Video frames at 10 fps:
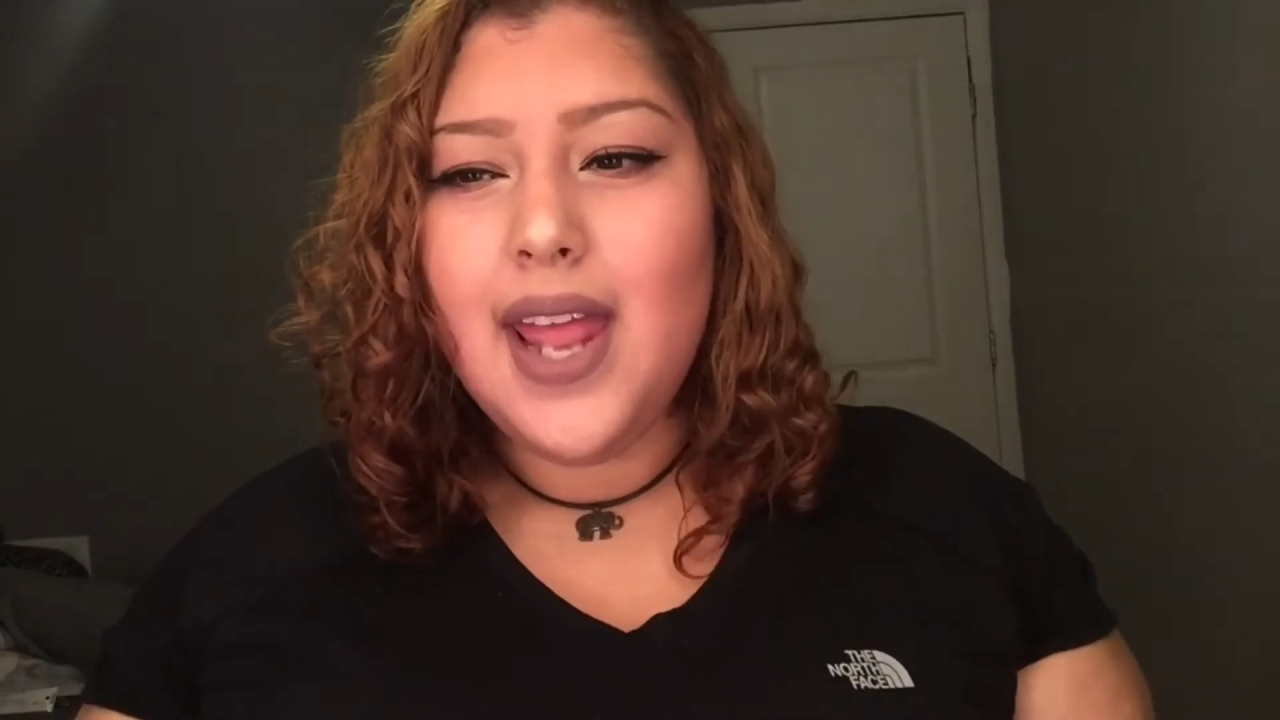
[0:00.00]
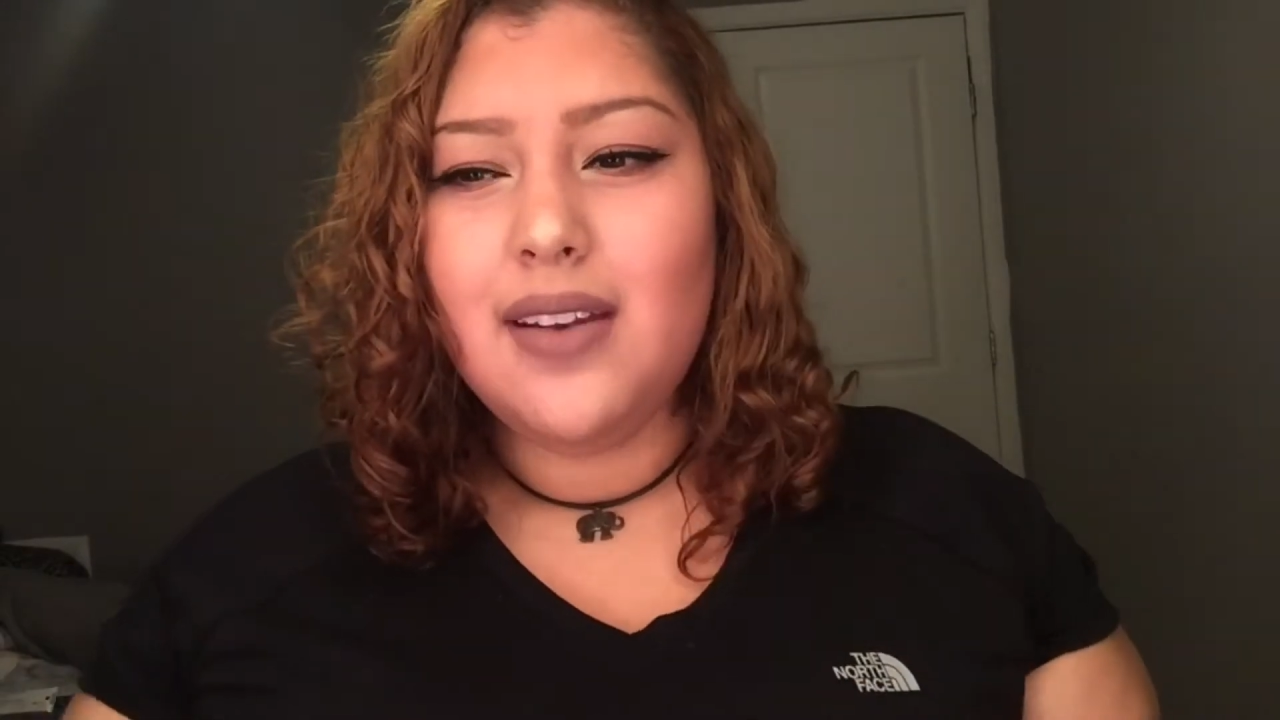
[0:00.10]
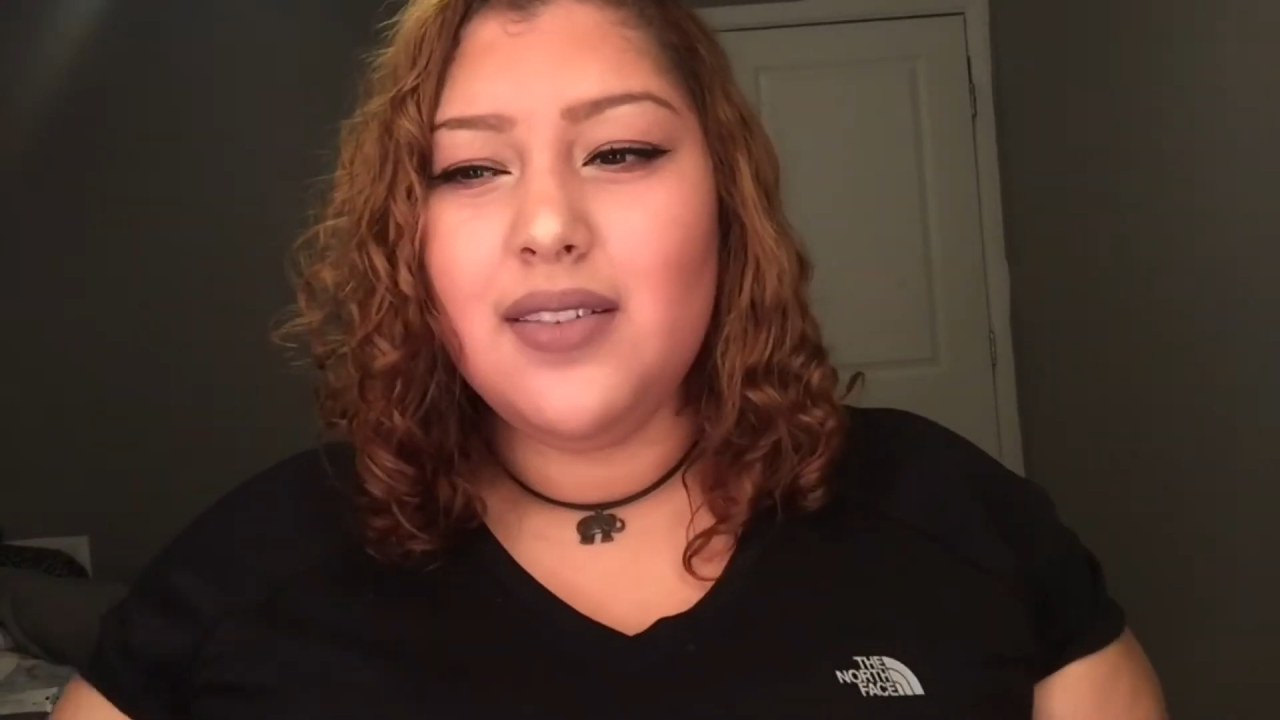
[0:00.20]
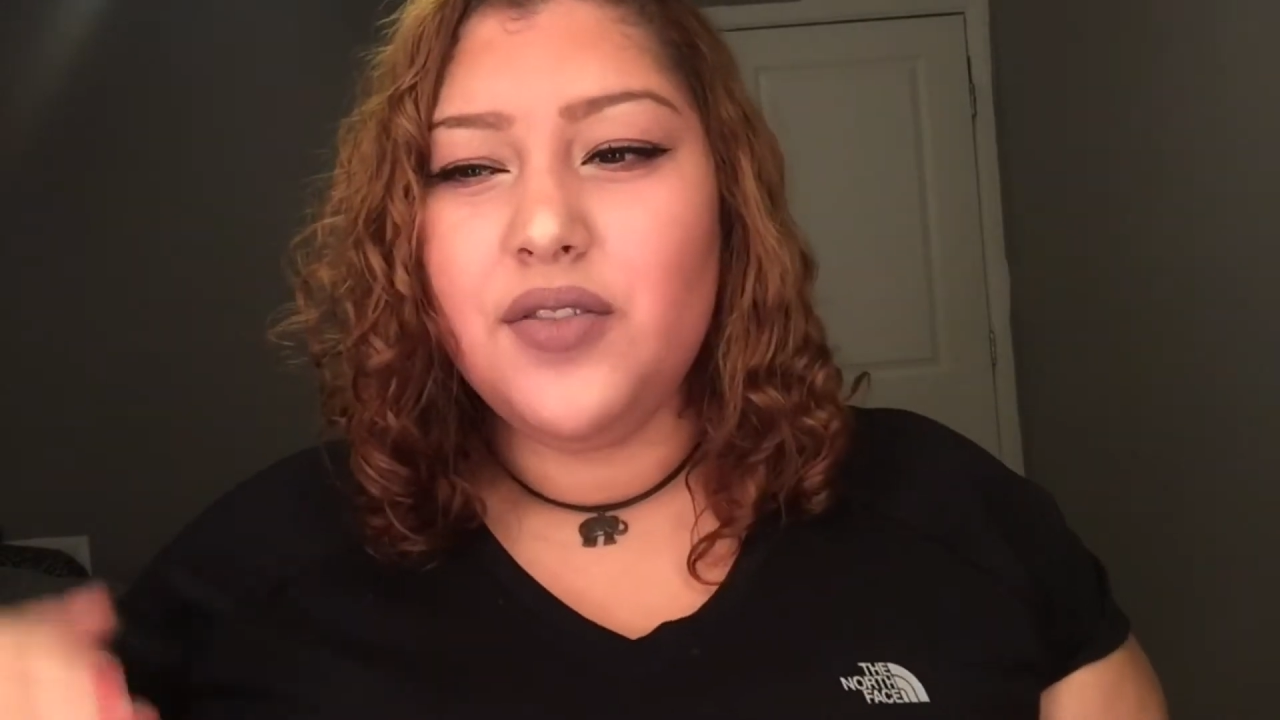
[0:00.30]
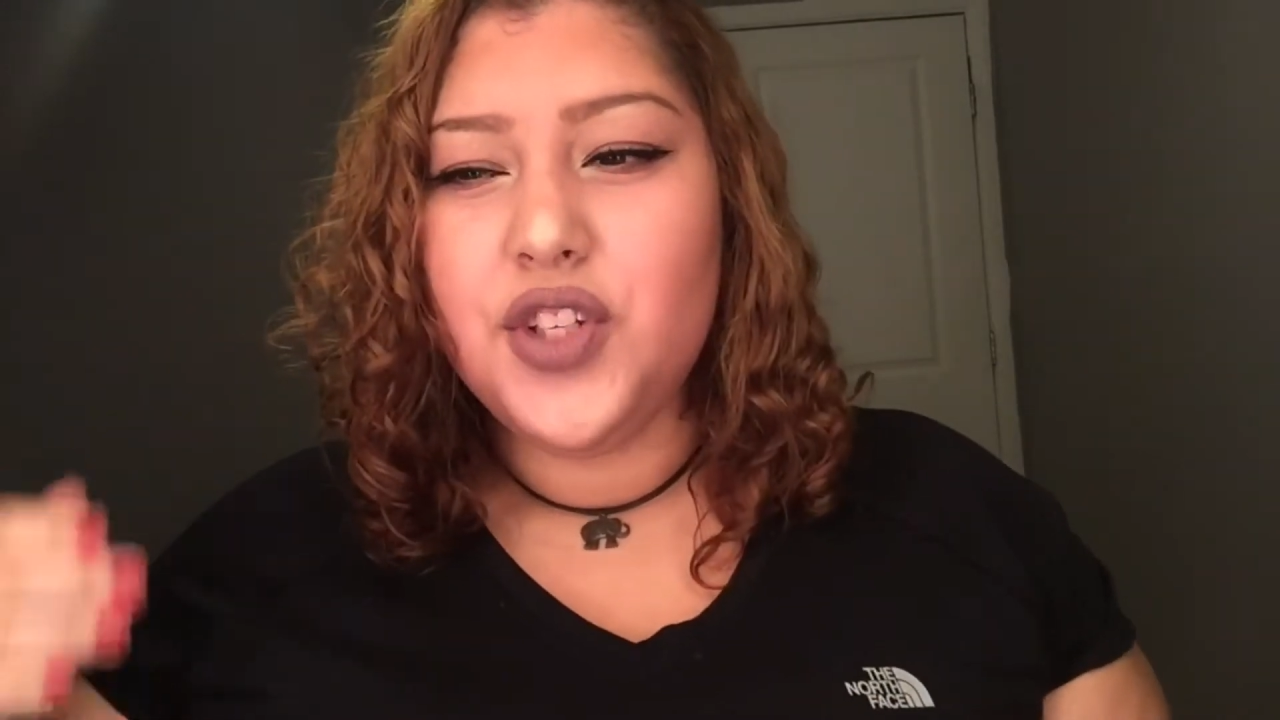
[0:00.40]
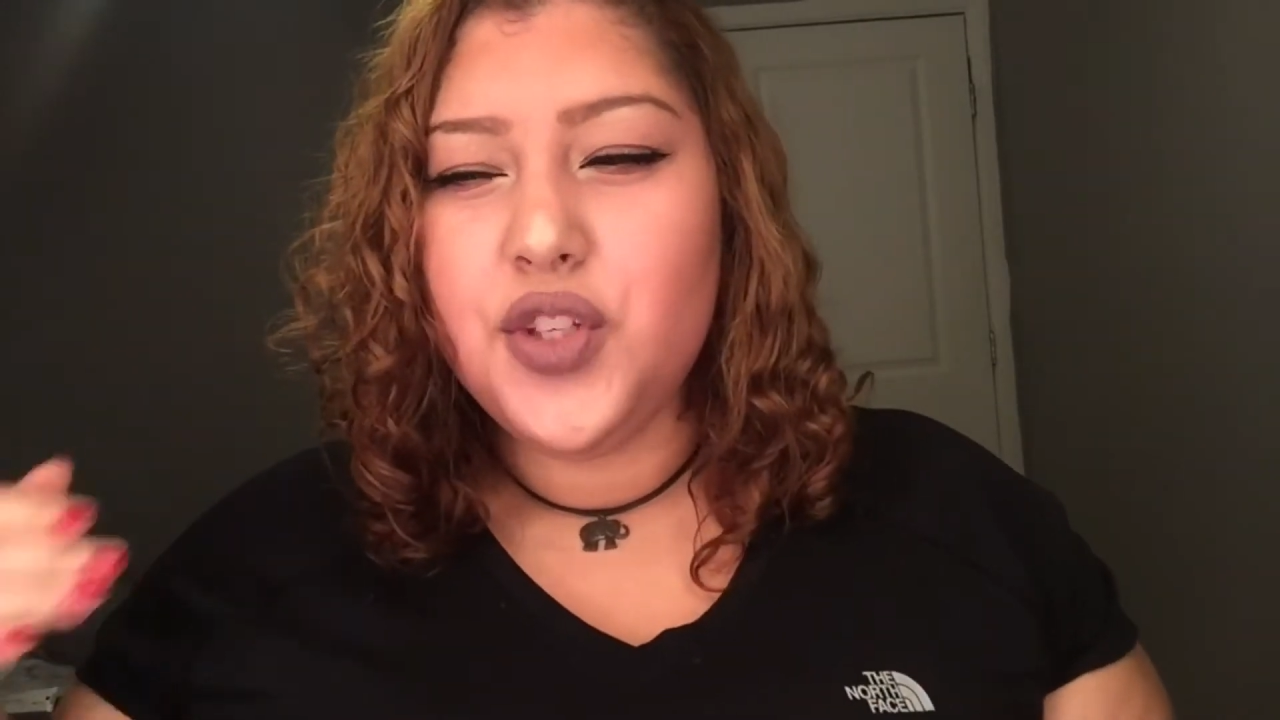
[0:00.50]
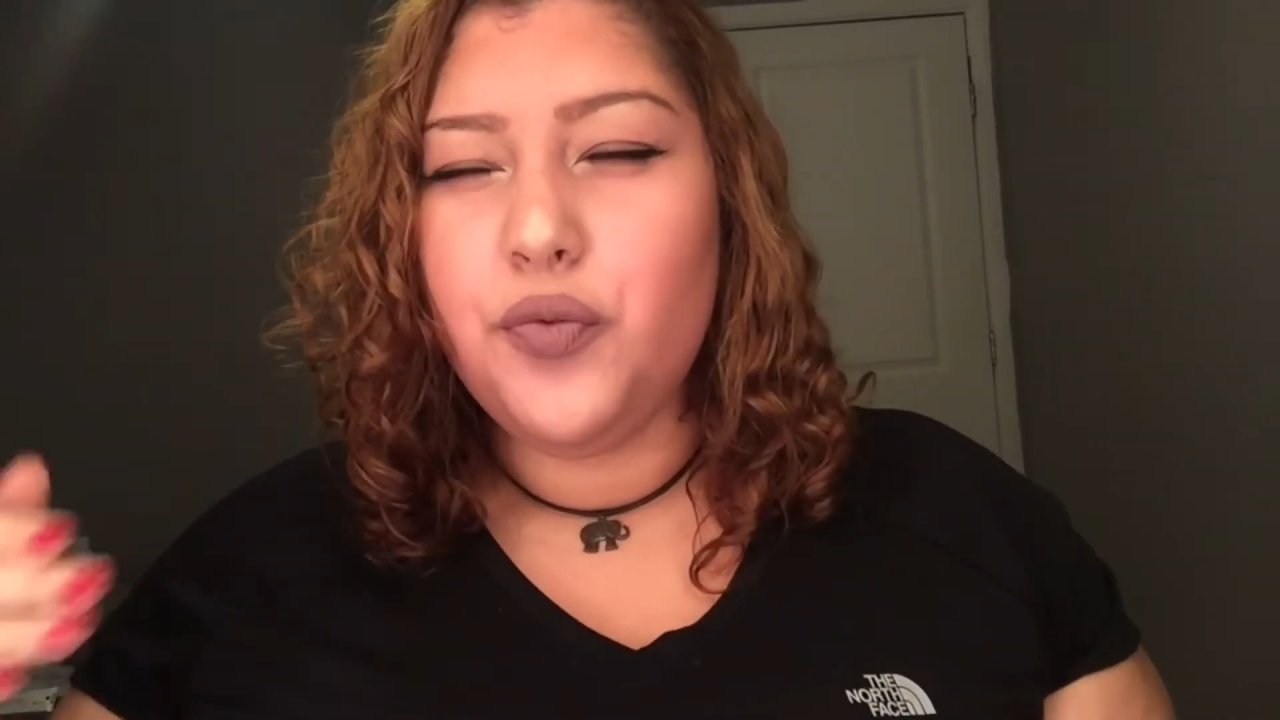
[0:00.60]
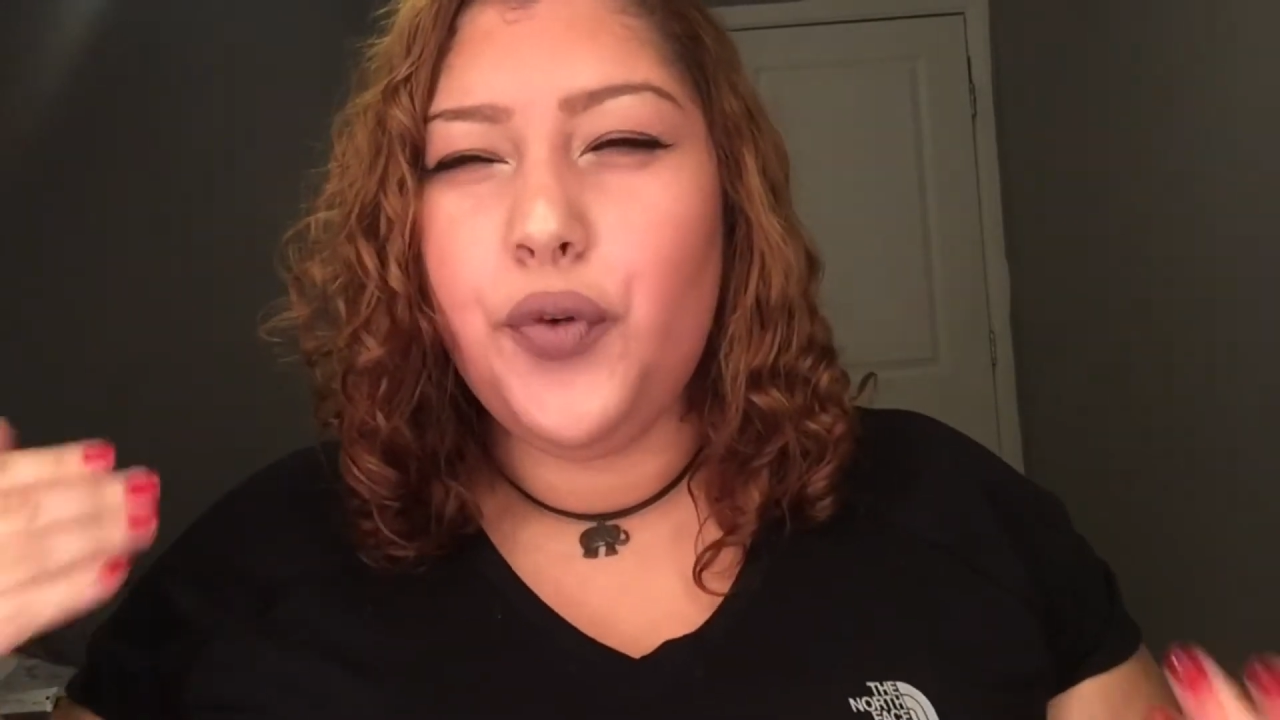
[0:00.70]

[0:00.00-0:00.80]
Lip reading: and just